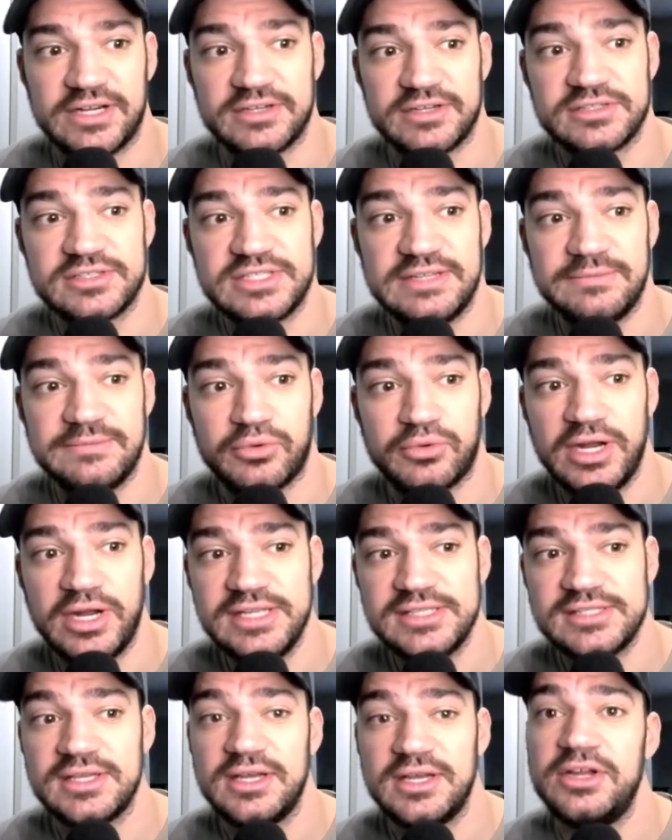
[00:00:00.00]
You're going to see
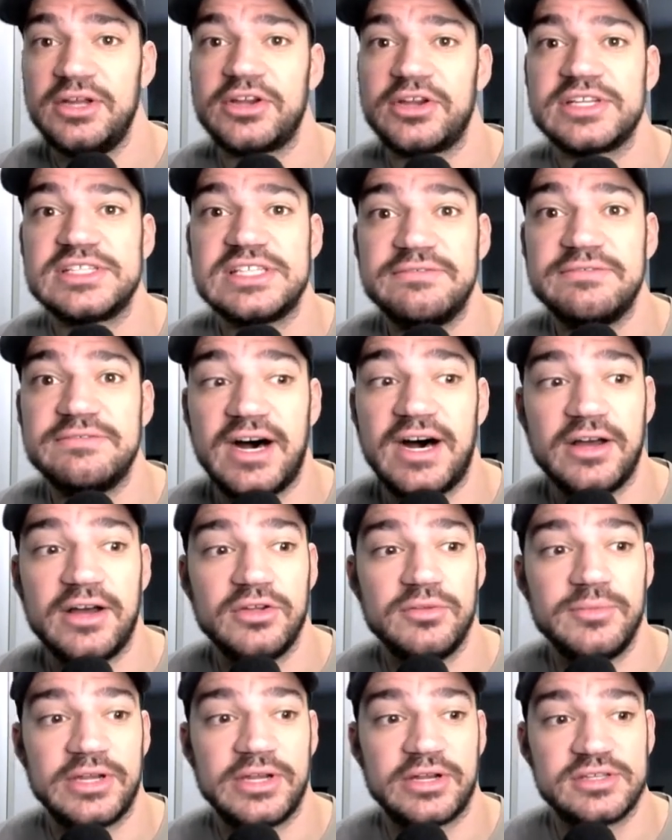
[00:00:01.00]
price, you're going to see volume,
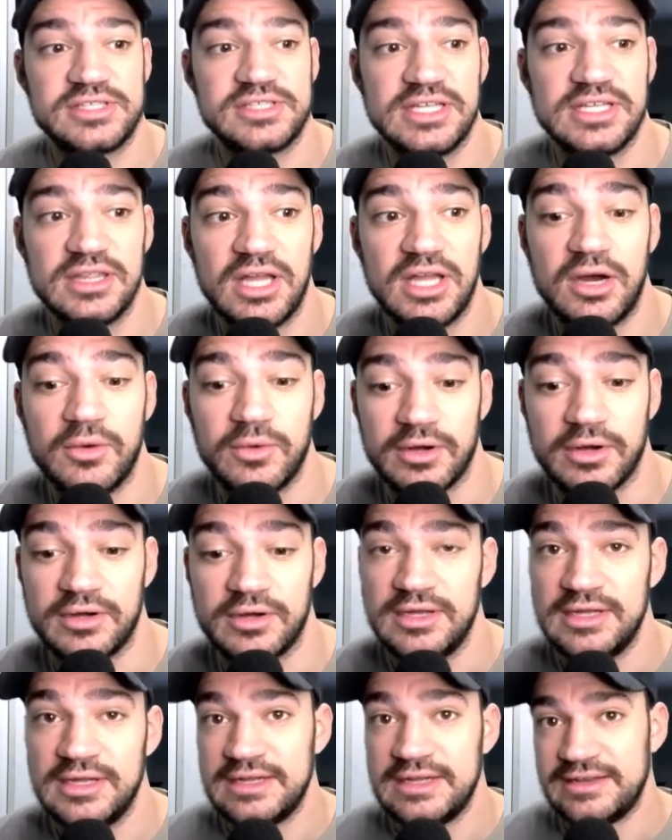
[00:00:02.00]
and you're going to see lower.
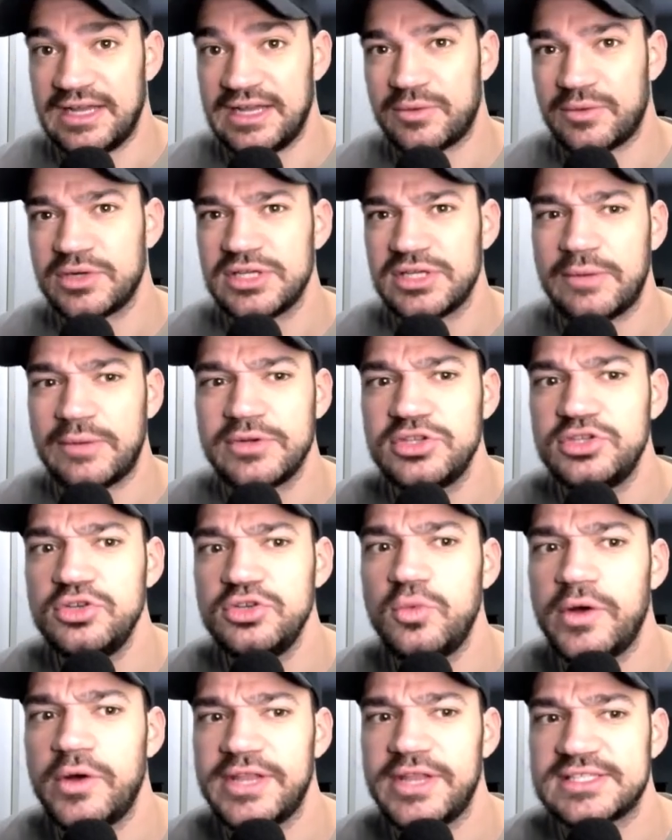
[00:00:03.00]
Now I want to do
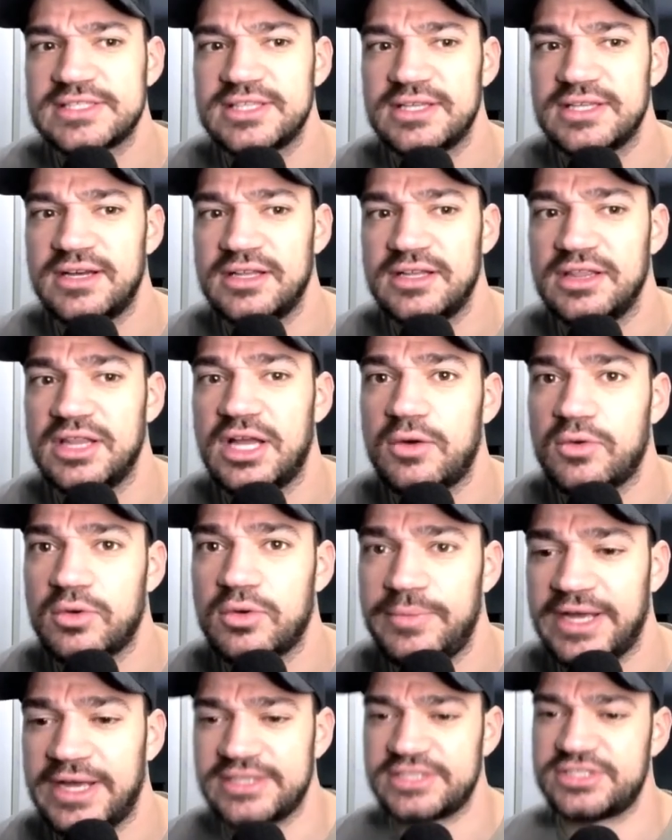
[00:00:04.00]
one that's a lower
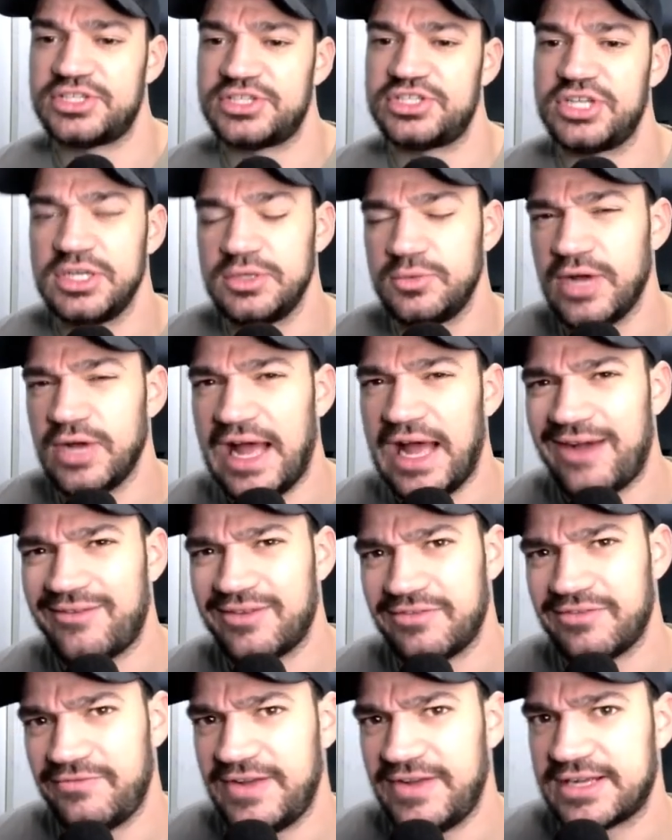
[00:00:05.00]
band just to show you how it
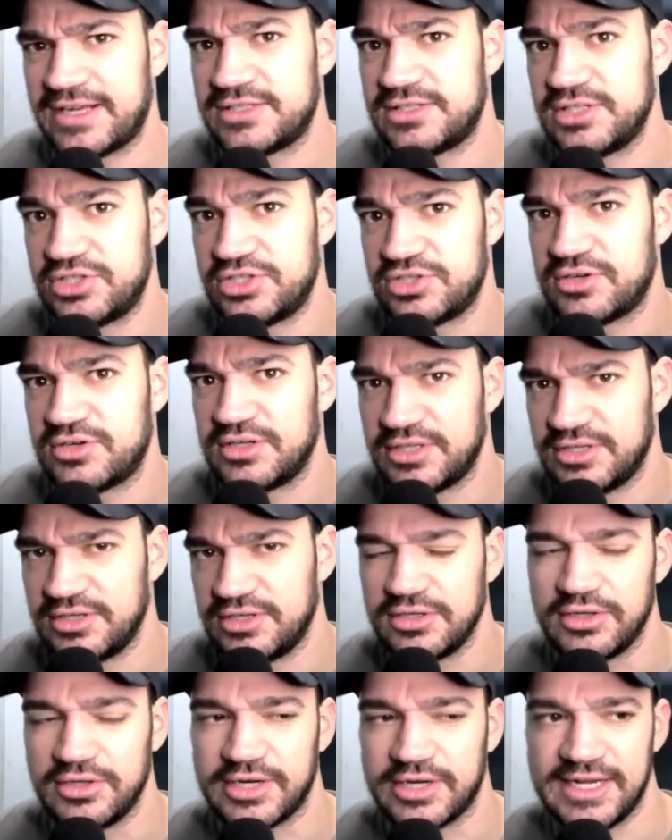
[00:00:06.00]
affects the chart that you're
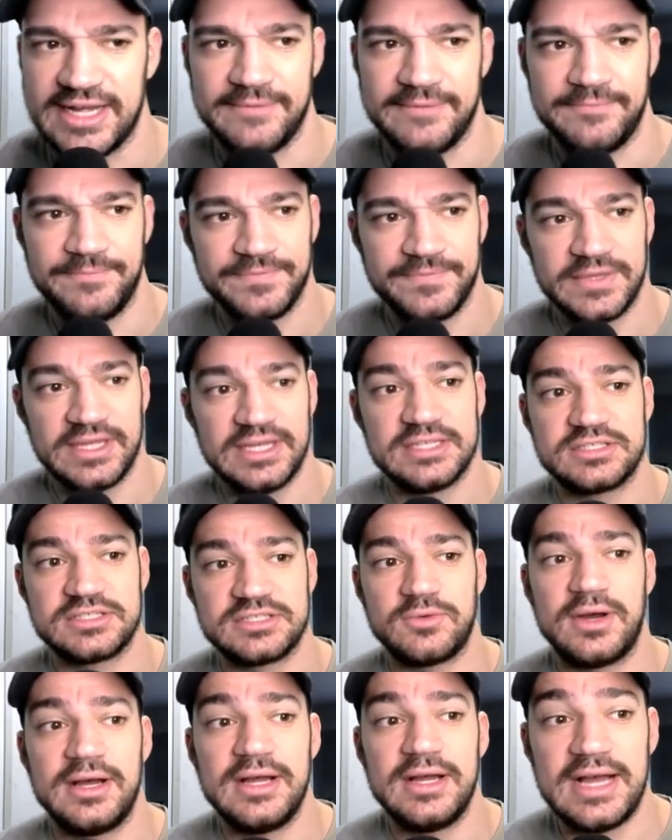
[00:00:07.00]
looking at.
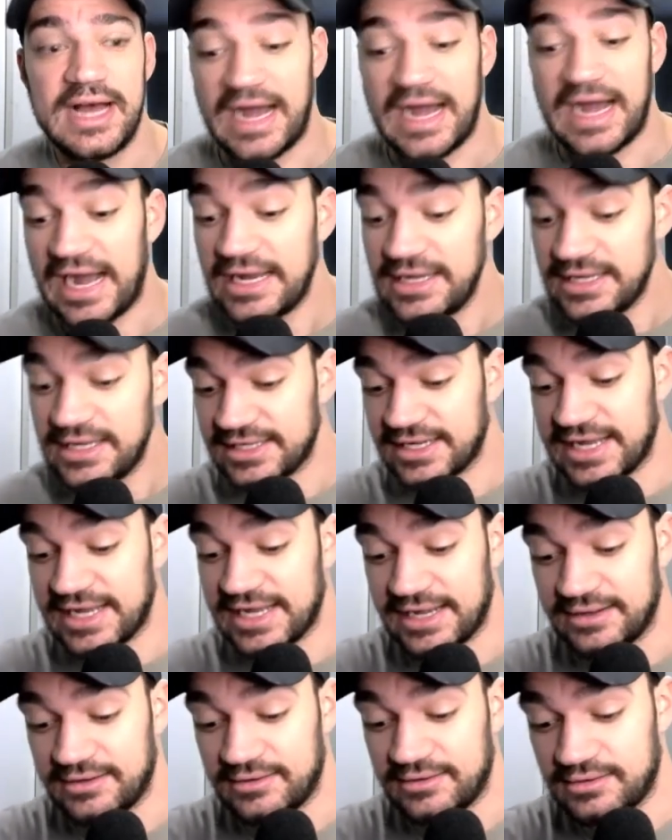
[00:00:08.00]
So I like,
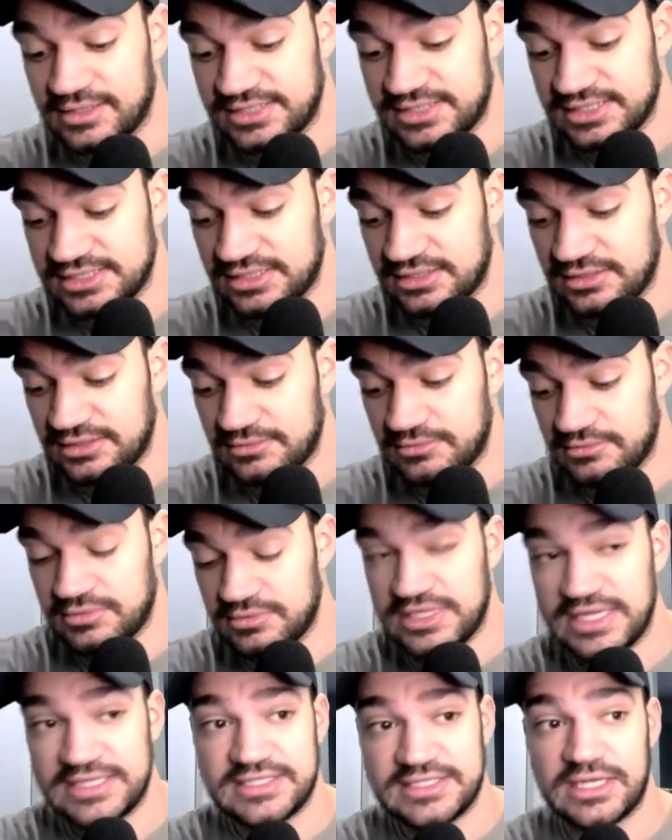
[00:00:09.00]
again, this isn't
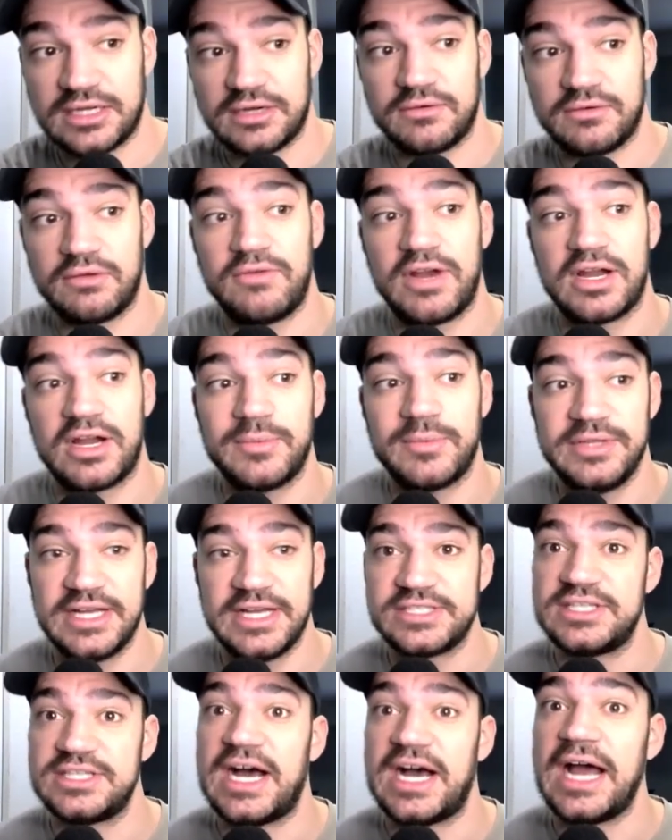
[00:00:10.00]
necessarily a
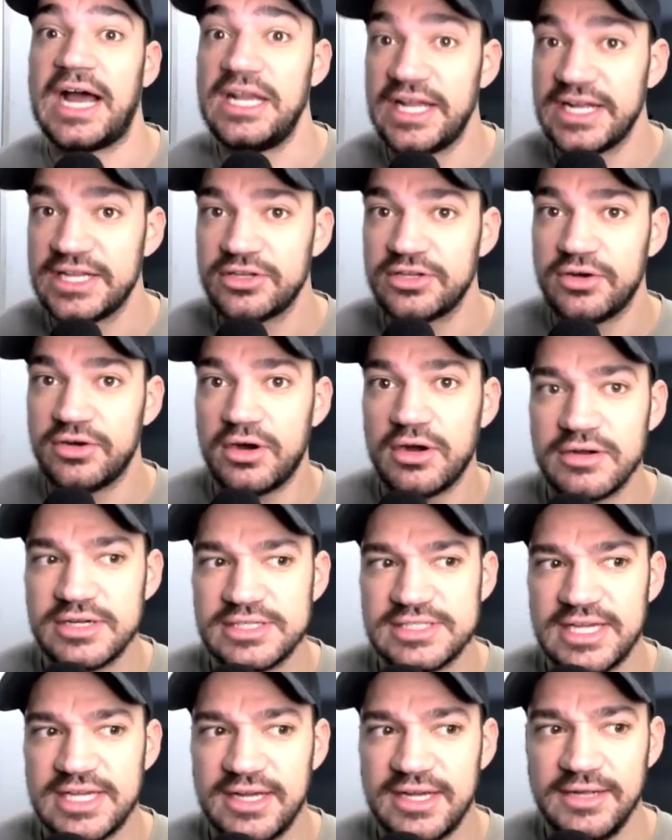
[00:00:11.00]
recommendation. I like the
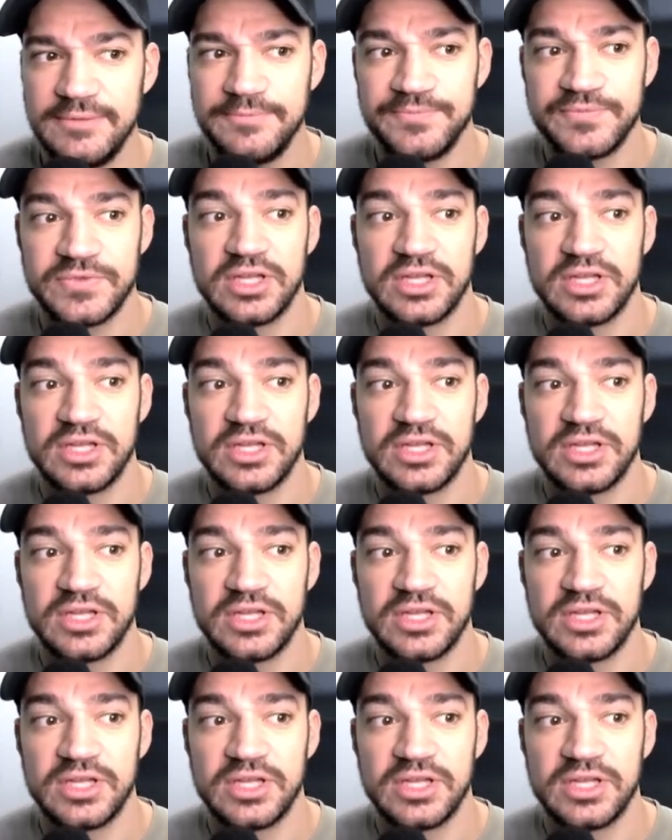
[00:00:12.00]
RSI.